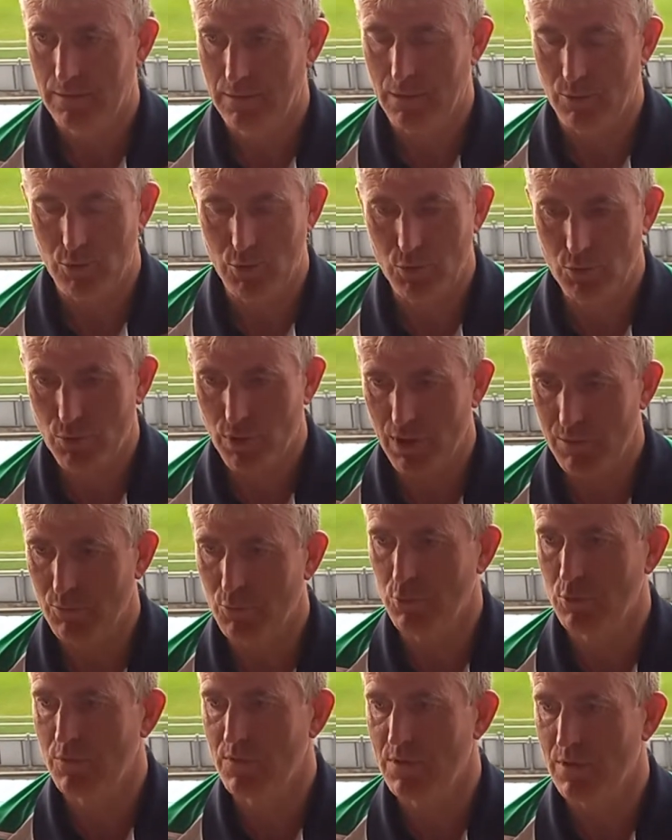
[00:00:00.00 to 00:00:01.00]
They were 2 great
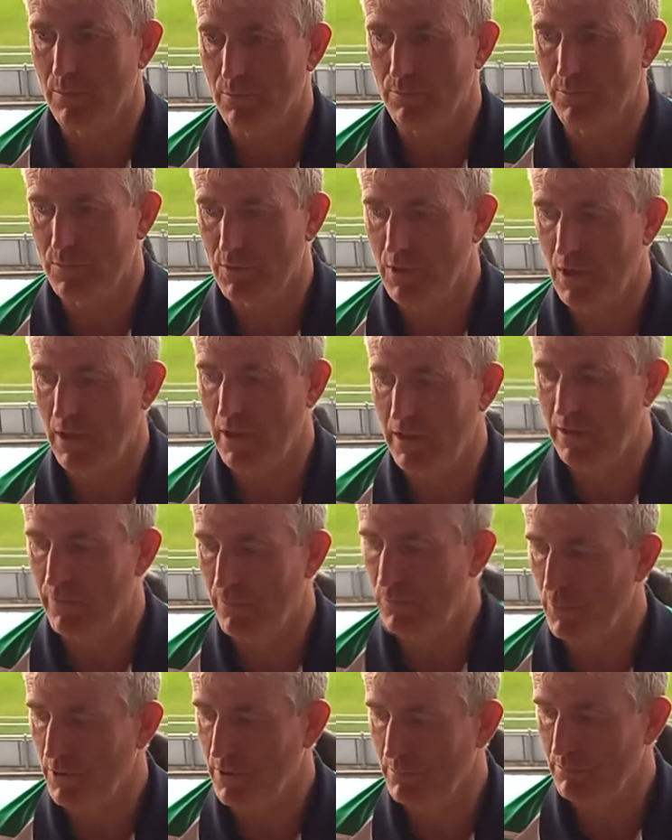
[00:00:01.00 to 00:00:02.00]
moves, and delighted
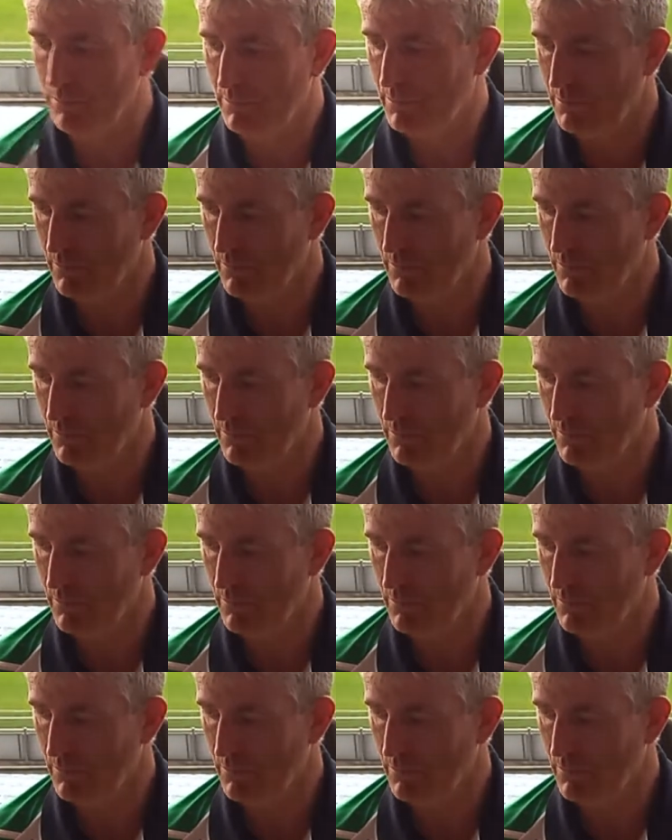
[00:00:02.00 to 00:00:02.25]
with them.